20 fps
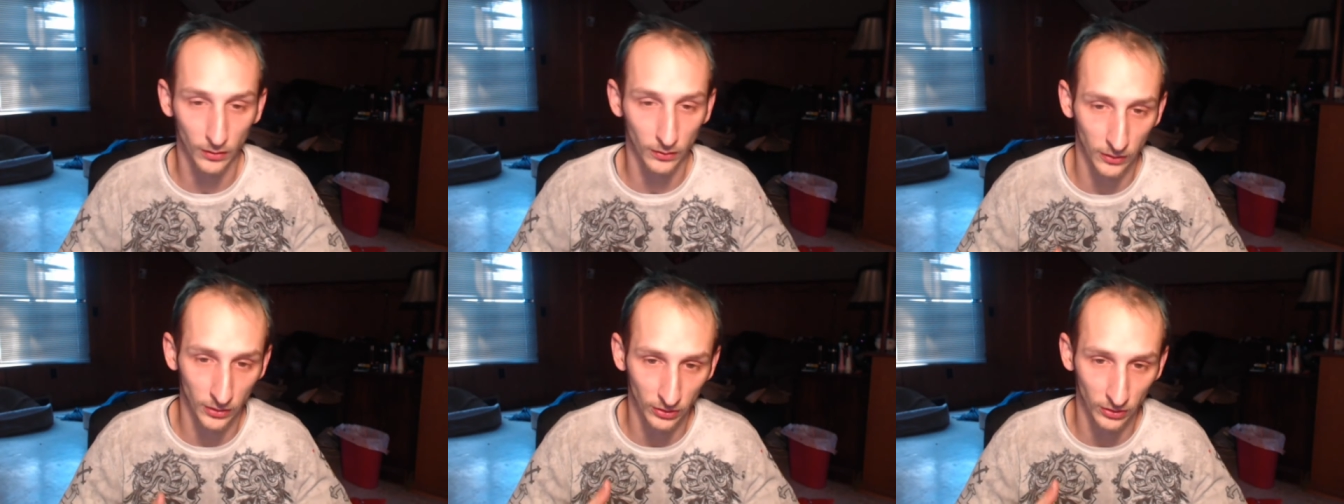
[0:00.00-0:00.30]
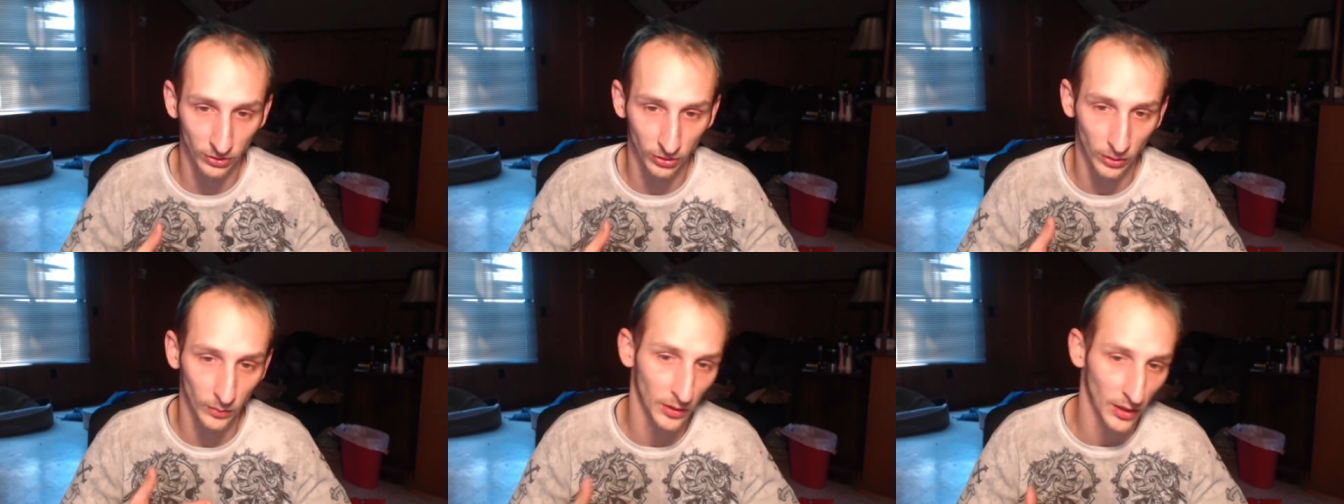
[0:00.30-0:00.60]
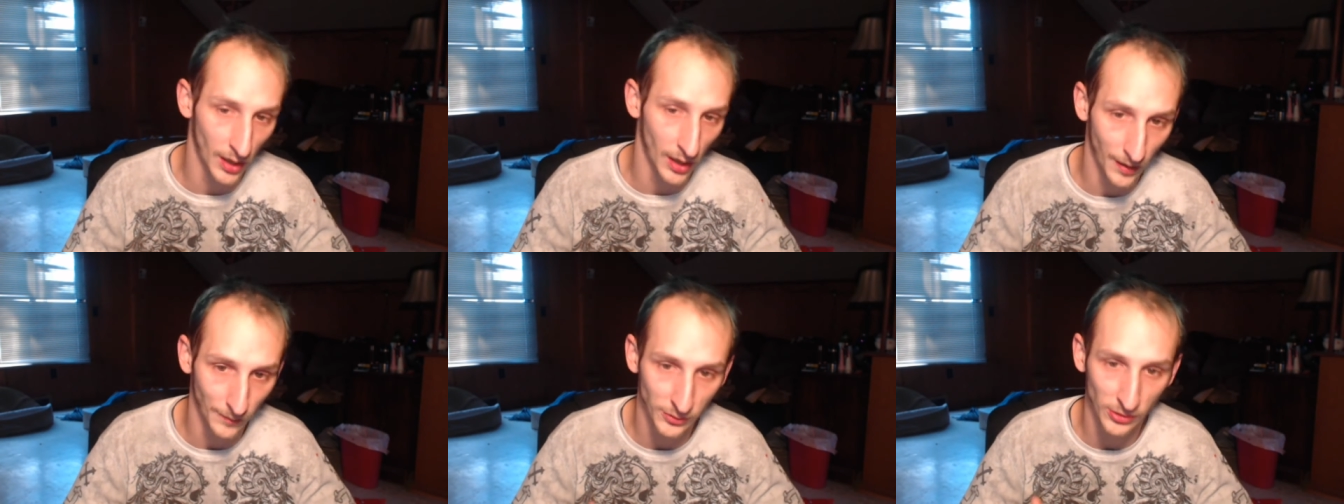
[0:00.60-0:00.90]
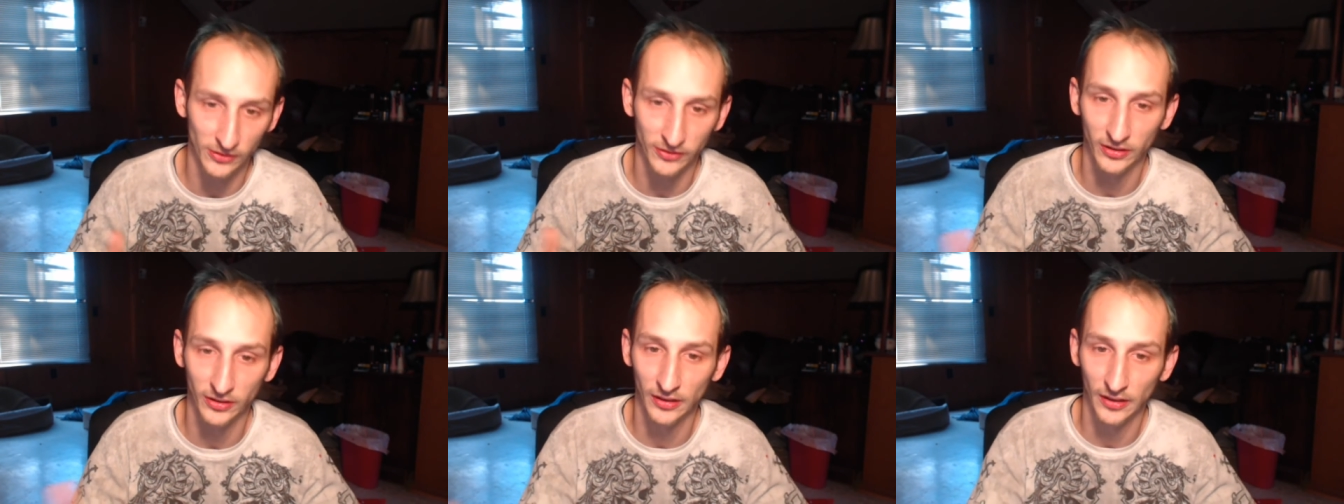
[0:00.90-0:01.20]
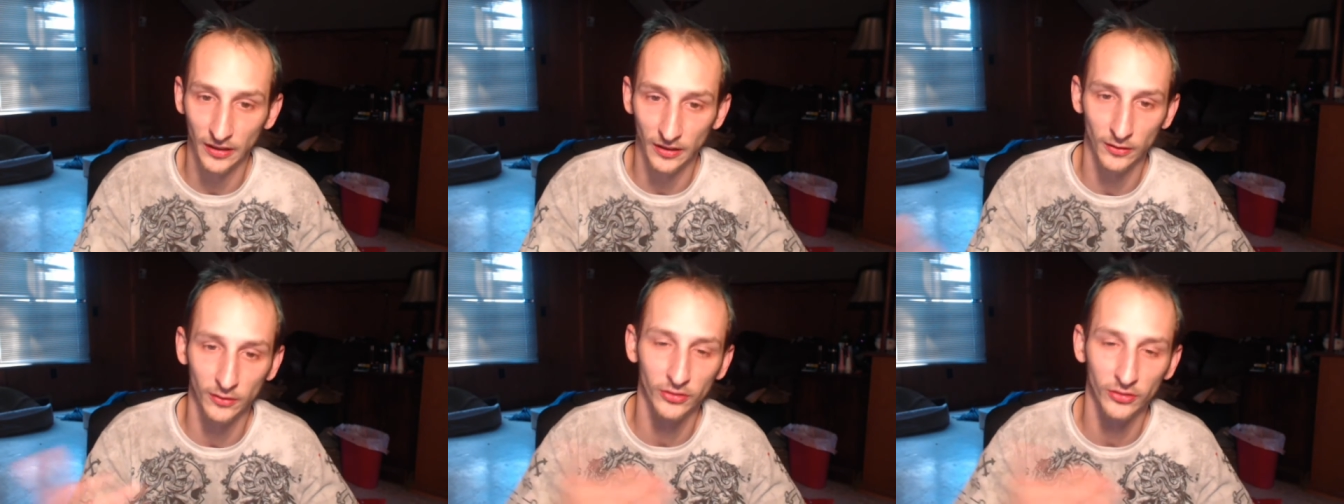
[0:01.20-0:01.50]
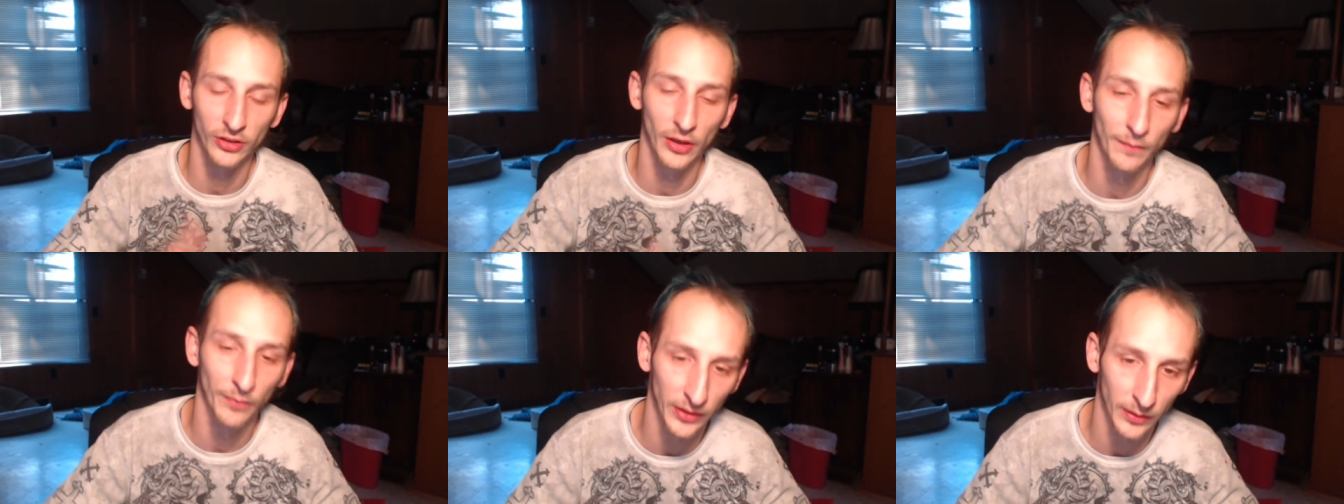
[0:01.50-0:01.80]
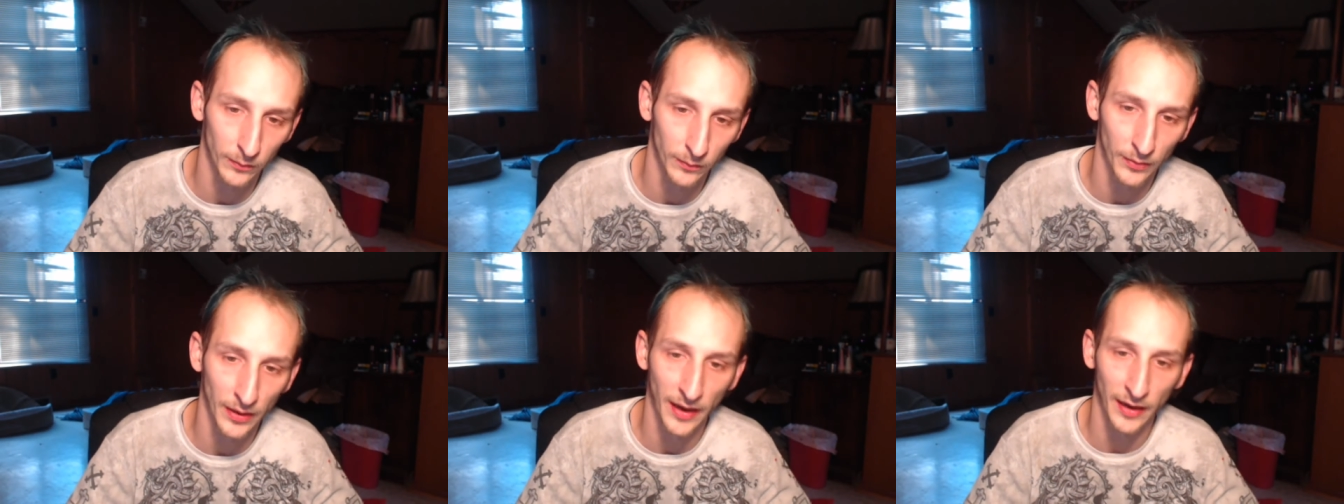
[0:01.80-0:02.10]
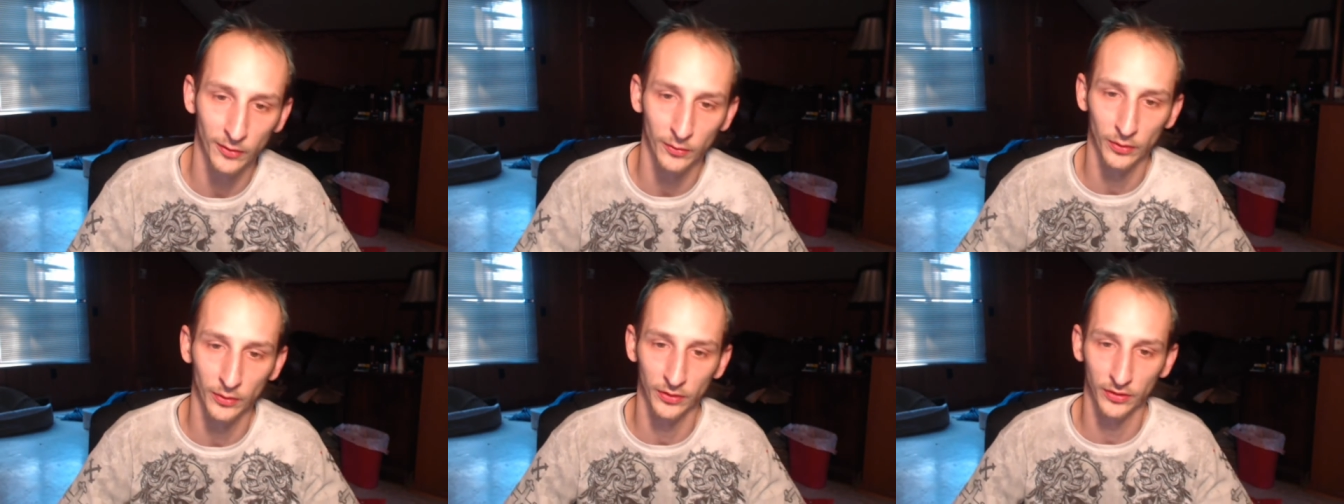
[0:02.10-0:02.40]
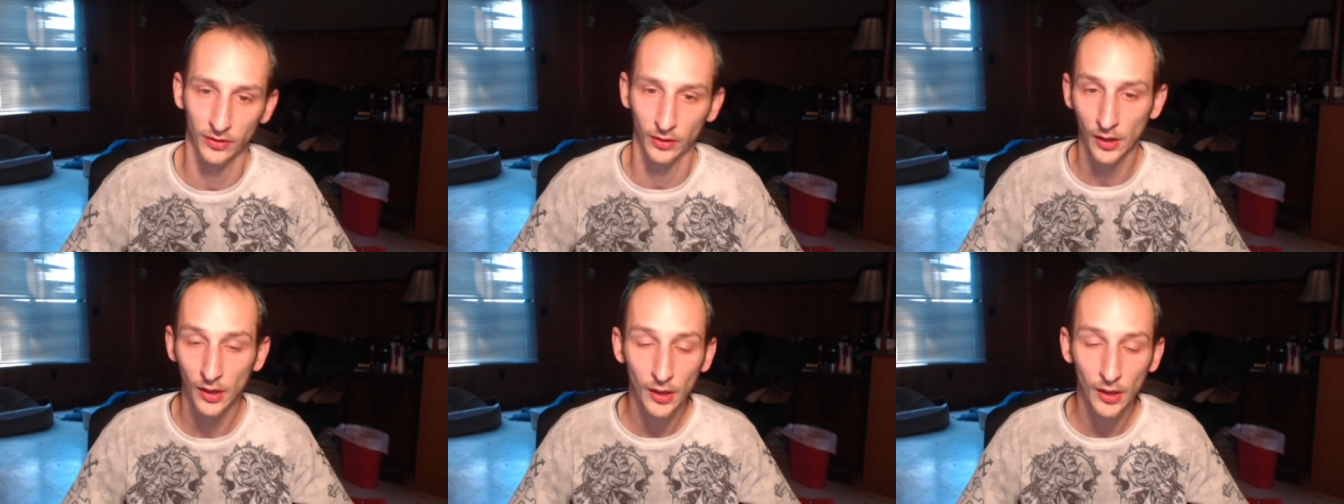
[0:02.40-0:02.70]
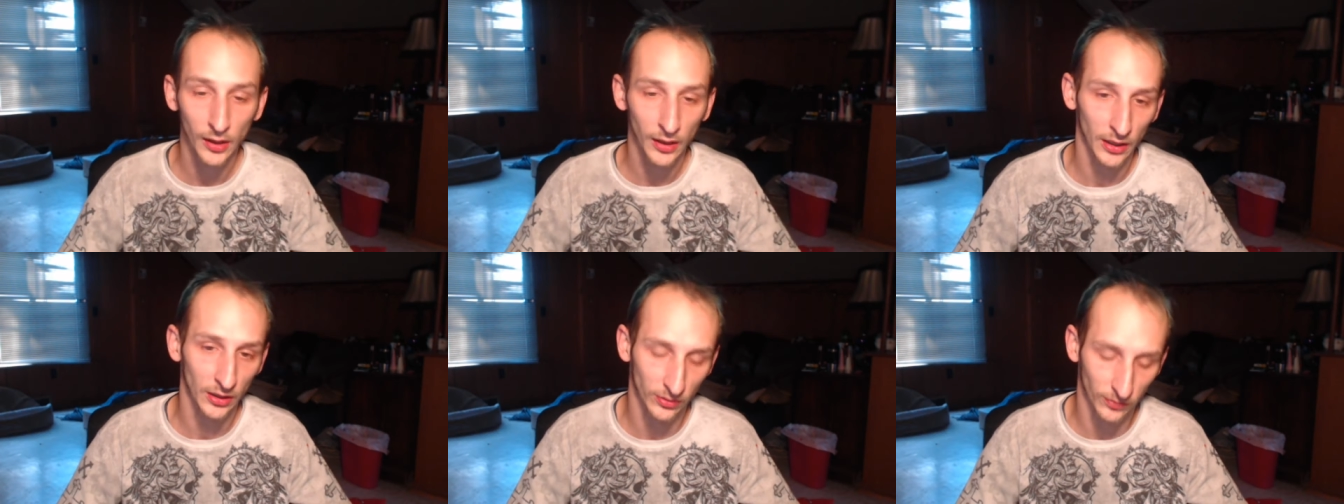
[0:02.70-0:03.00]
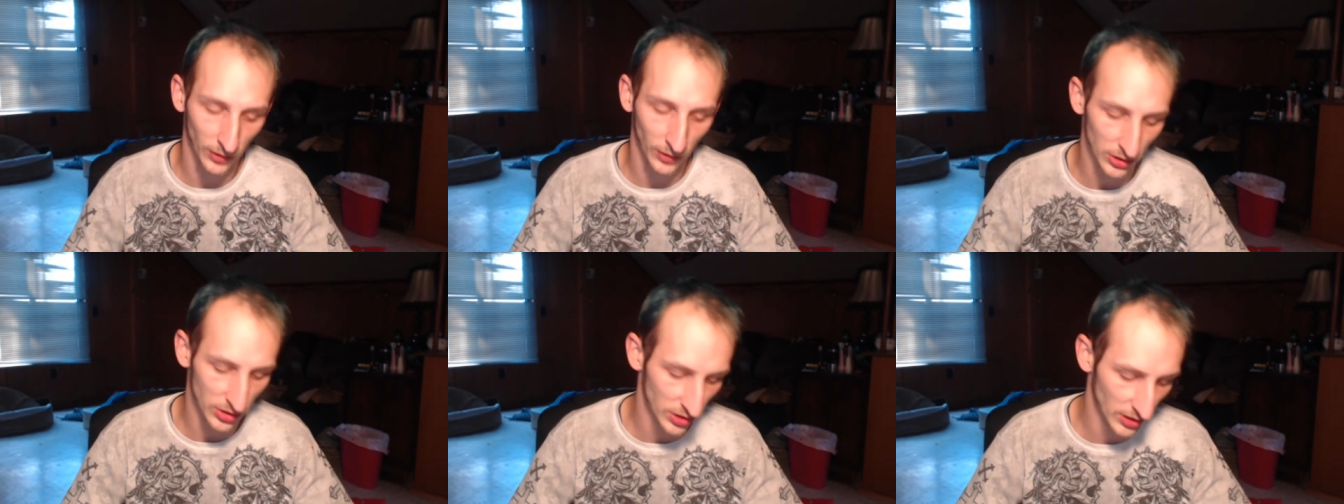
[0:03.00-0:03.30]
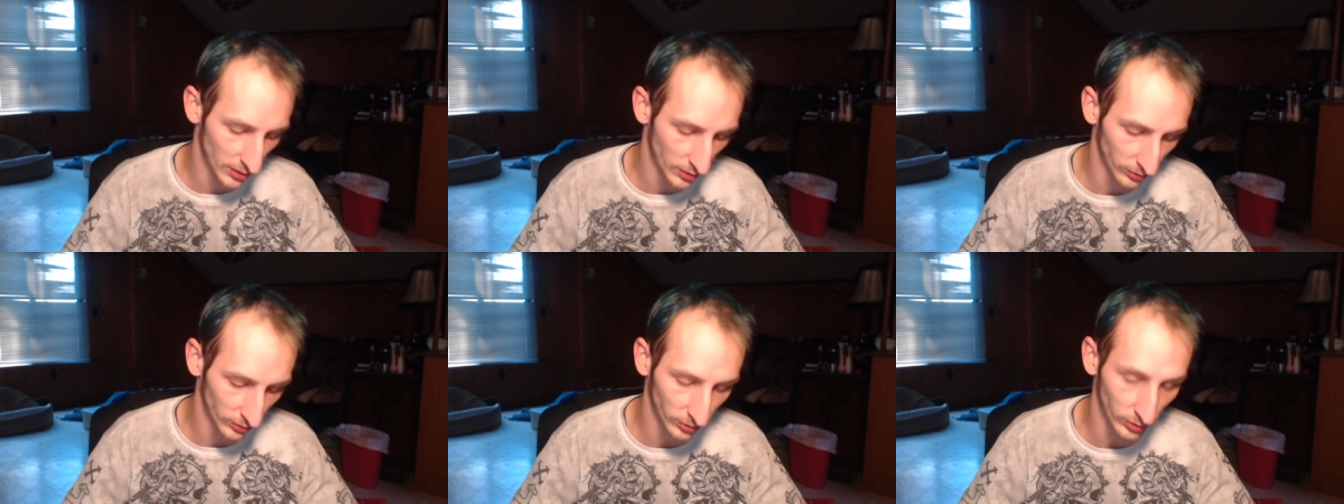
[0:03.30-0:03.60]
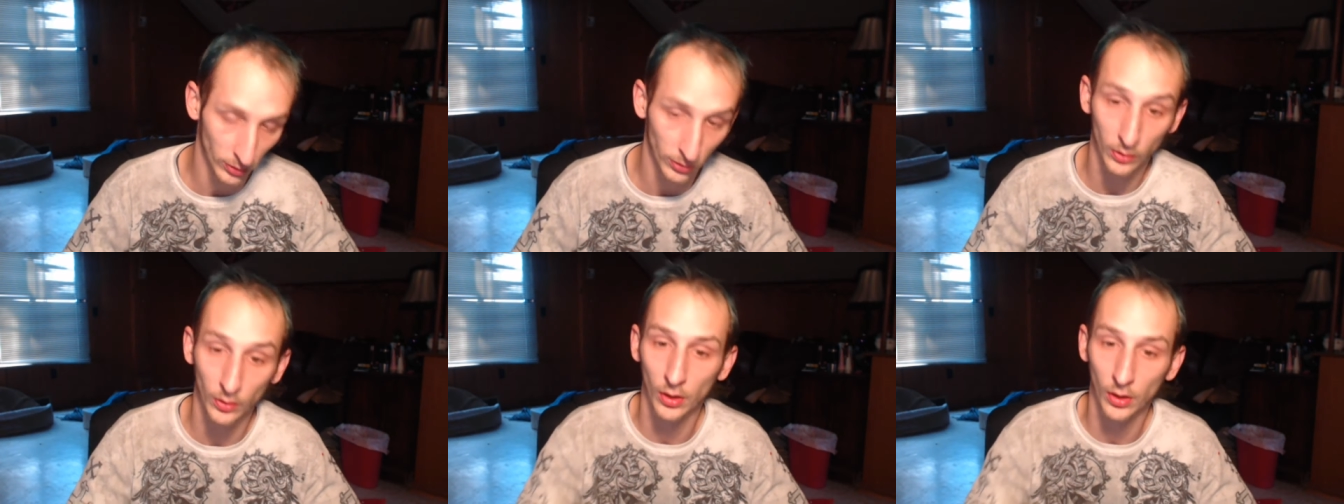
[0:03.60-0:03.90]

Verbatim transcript: There's going to be options to get something back with each of our channels logo.